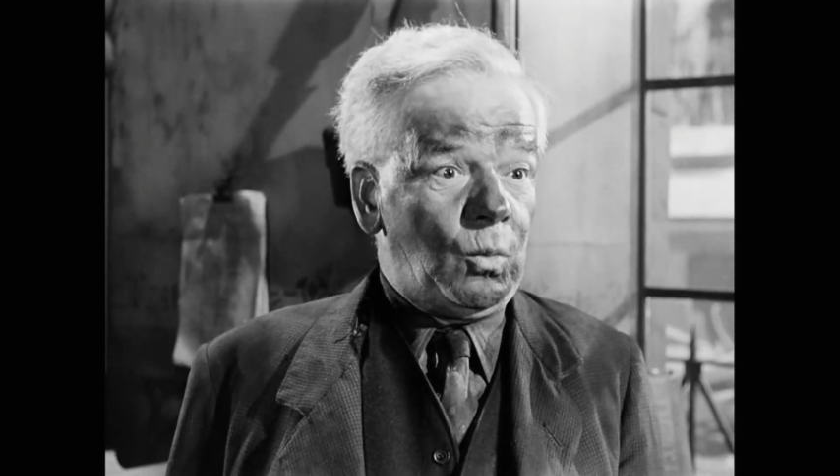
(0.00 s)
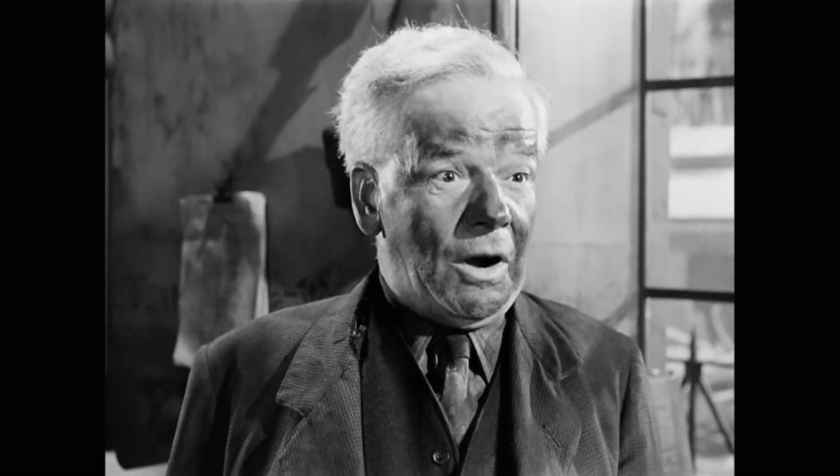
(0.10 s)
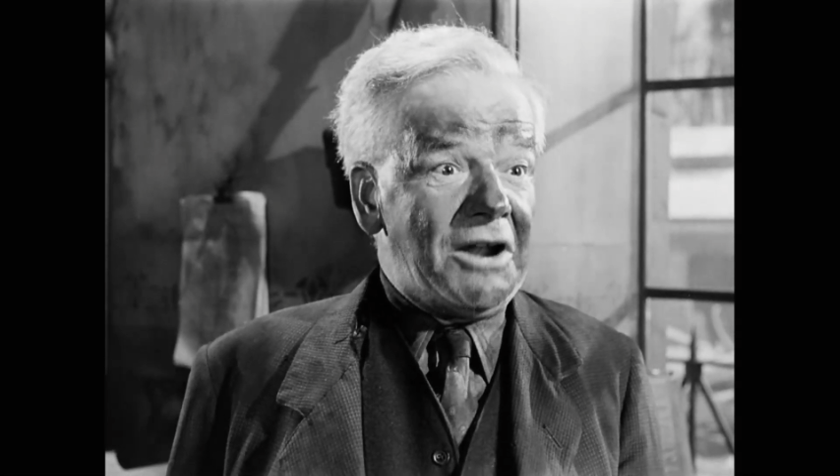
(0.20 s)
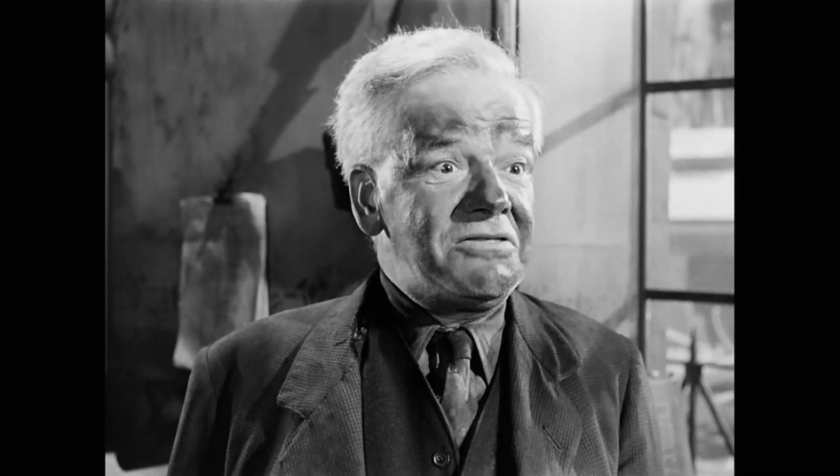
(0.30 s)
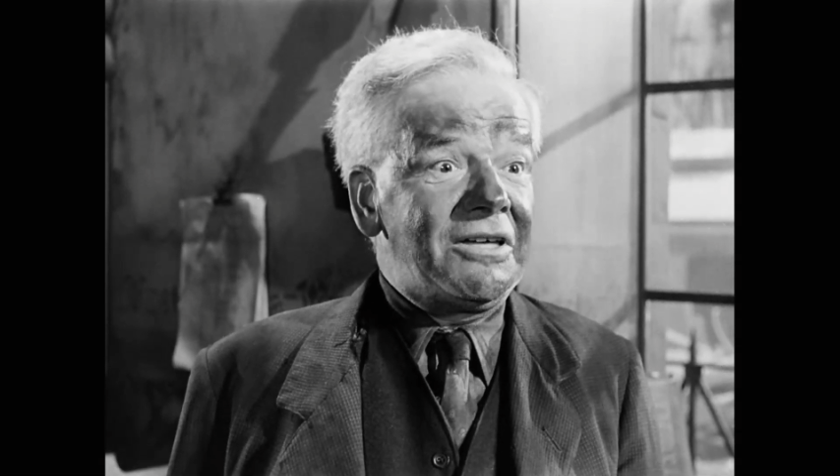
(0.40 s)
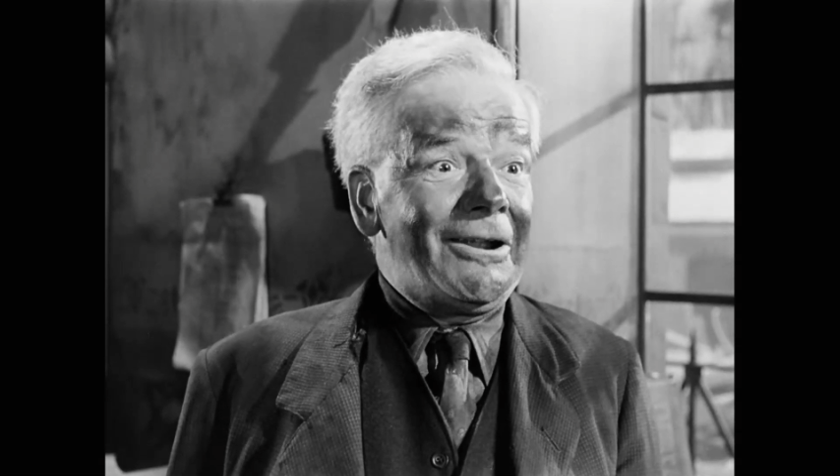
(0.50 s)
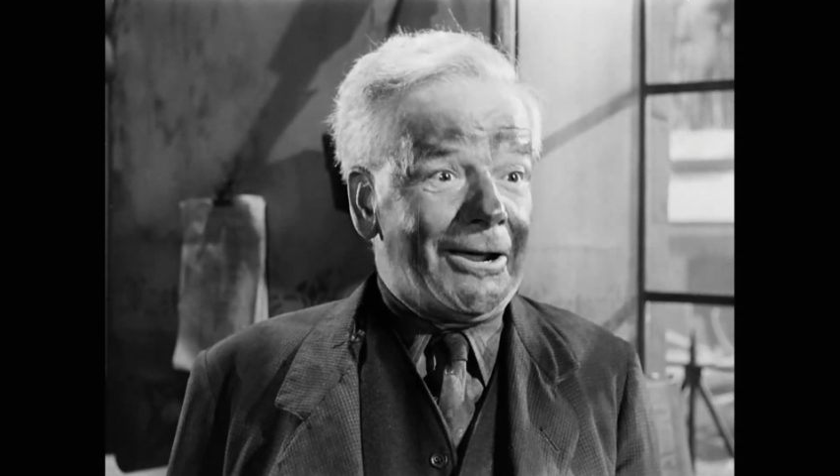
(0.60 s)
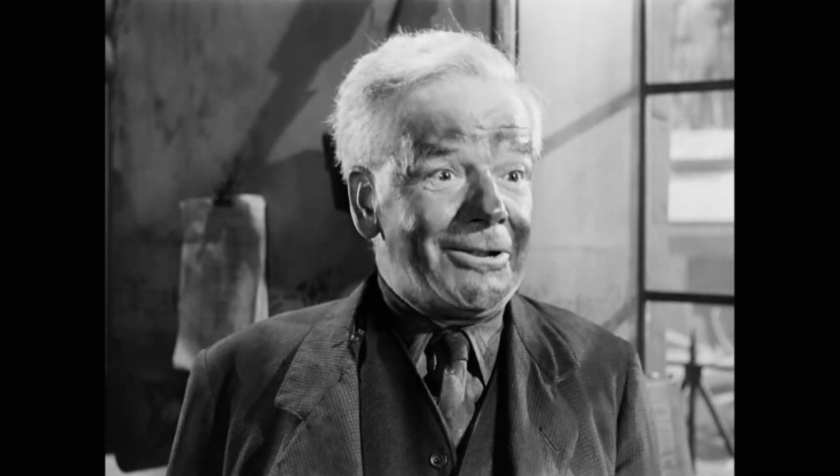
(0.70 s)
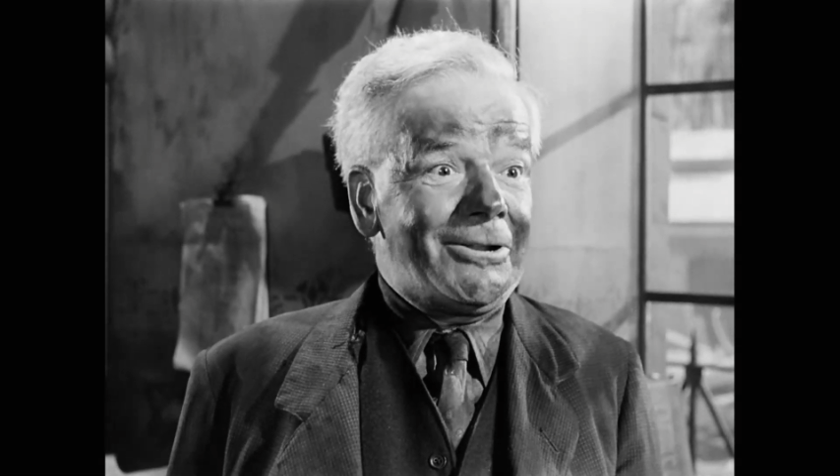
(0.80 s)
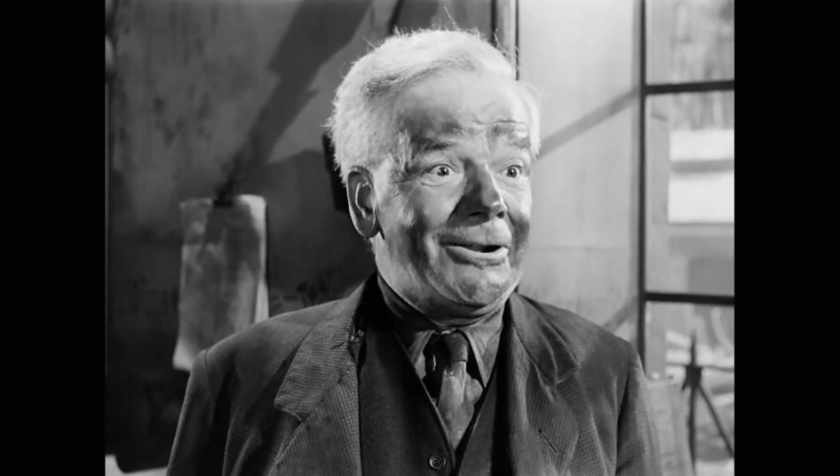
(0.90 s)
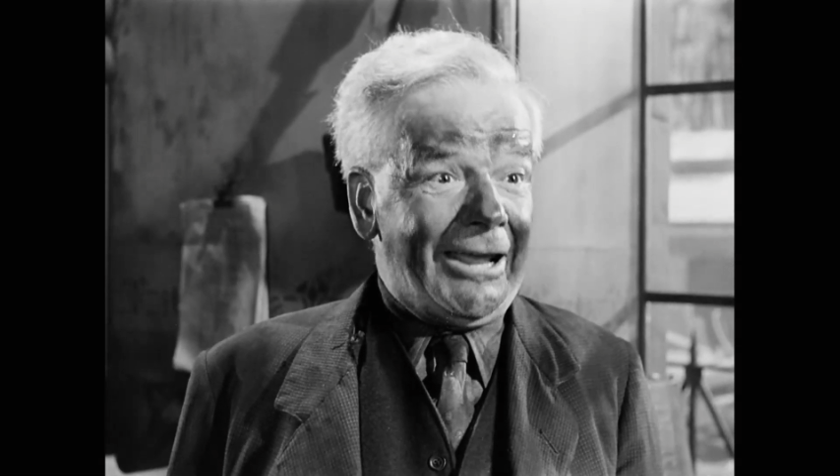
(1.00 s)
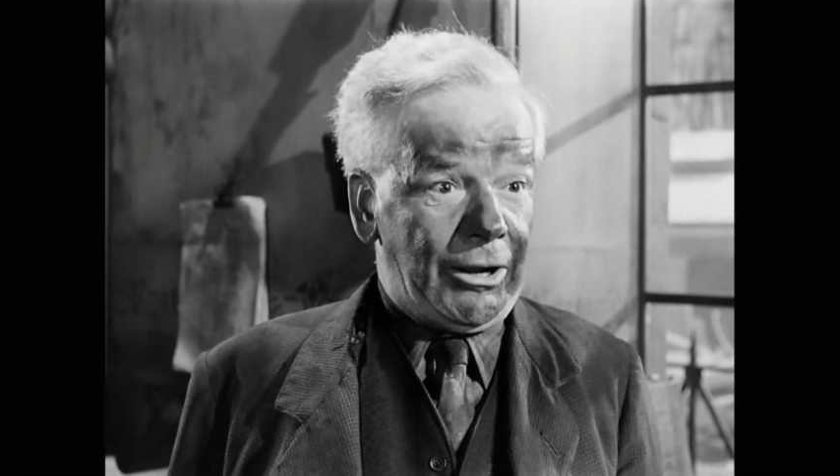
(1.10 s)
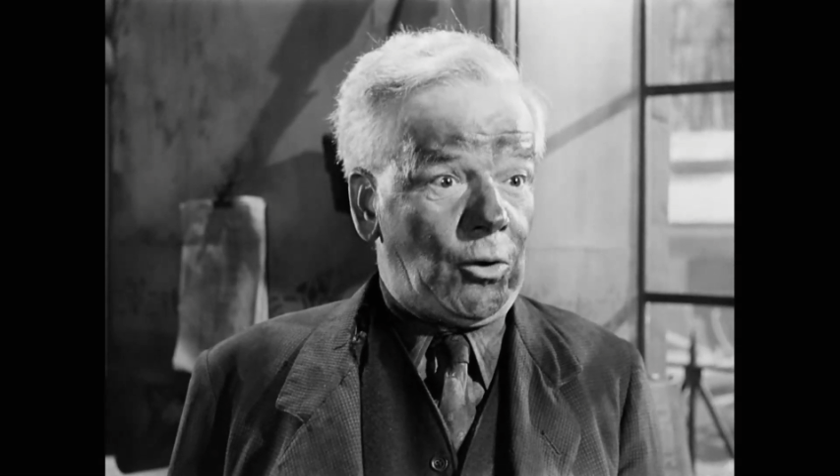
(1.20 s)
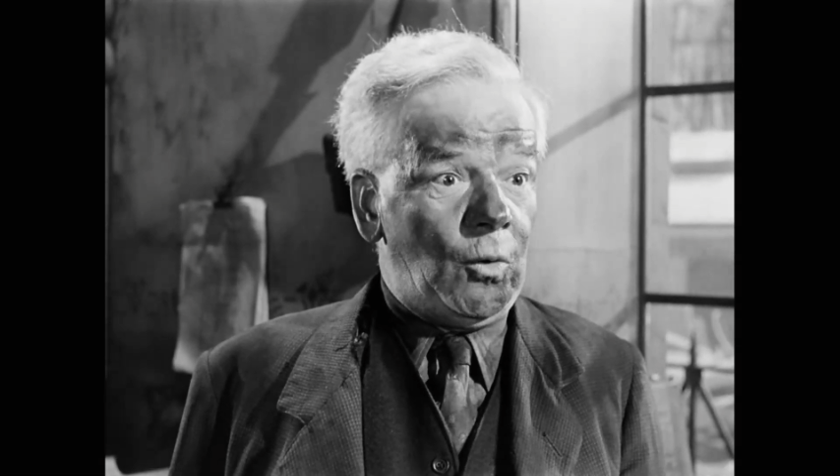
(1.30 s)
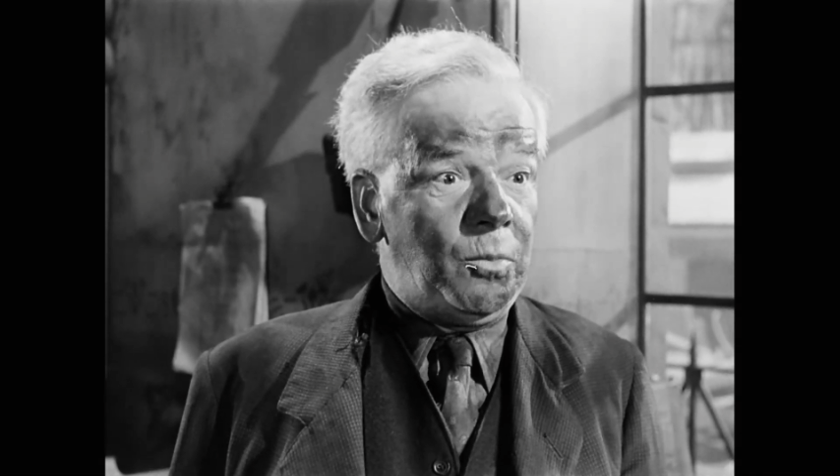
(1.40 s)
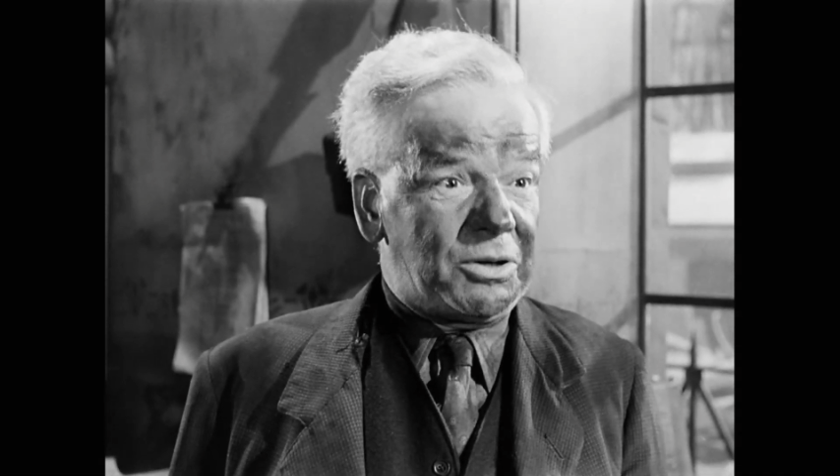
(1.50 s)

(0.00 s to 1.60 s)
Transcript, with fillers: won the London Echo